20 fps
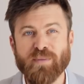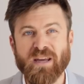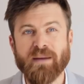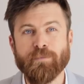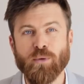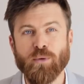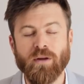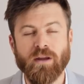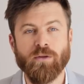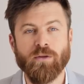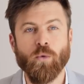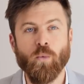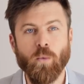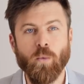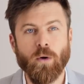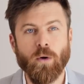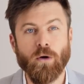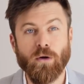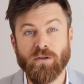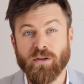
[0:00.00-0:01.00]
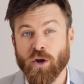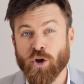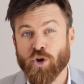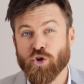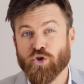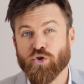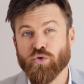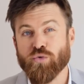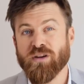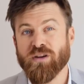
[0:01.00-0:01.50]
people in the world
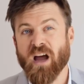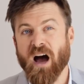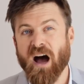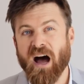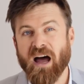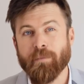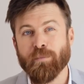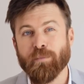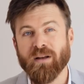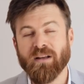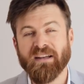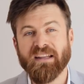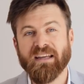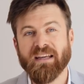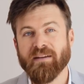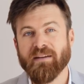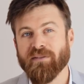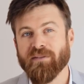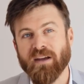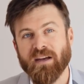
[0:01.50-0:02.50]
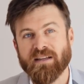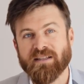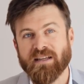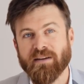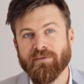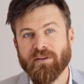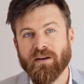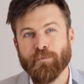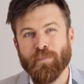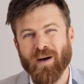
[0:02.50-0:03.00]
do not believe it is
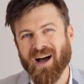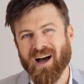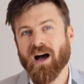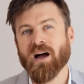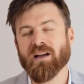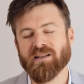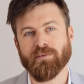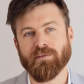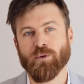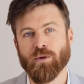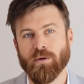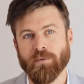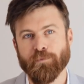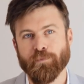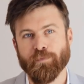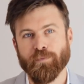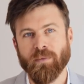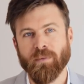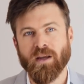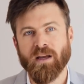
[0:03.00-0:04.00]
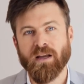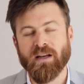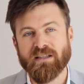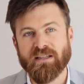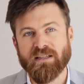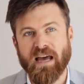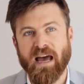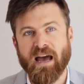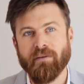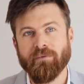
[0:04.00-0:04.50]
even possible
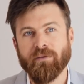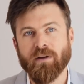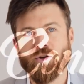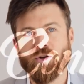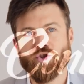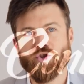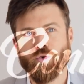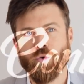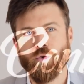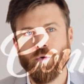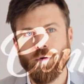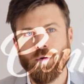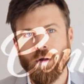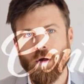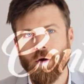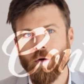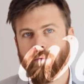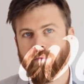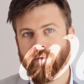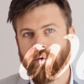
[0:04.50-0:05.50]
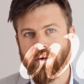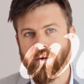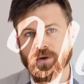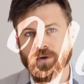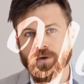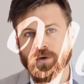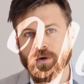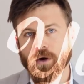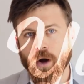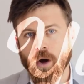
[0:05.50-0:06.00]
to have control over
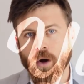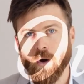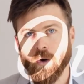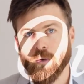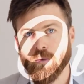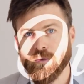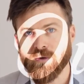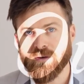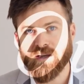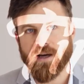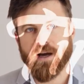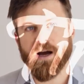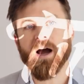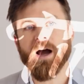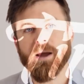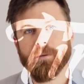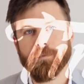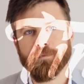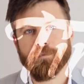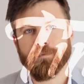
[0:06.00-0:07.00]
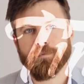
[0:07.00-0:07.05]
your own time.